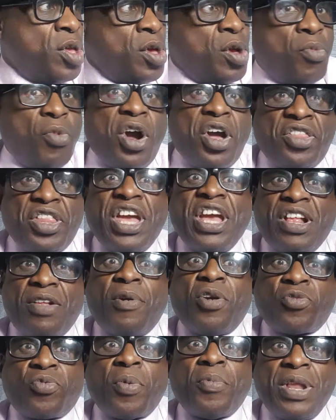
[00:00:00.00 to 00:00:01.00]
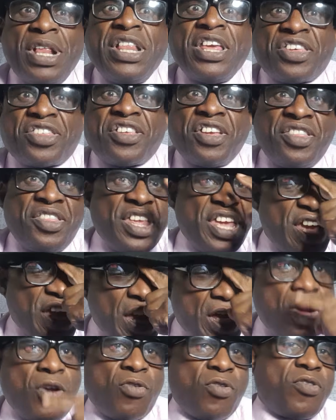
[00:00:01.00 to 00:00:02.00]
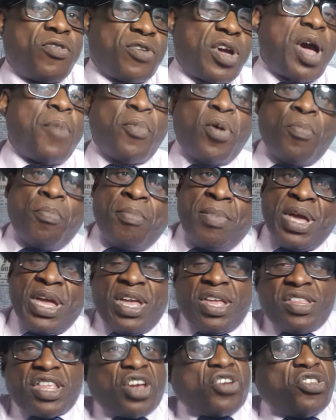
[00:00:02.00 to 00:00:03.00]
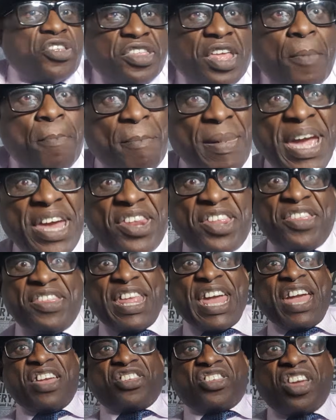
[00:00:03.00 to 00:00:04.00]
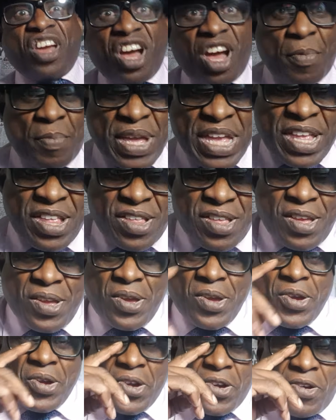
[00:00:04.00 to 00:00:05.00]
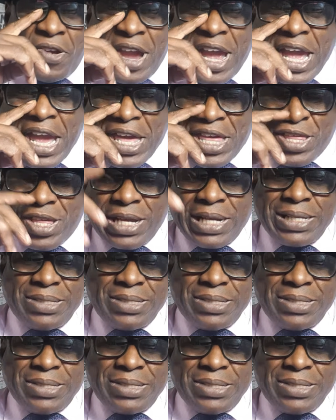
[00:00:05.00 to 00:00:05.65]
While there, I was probably listening there. Oh, come on, mate. They could have done better than that, you know what I mean? Crash.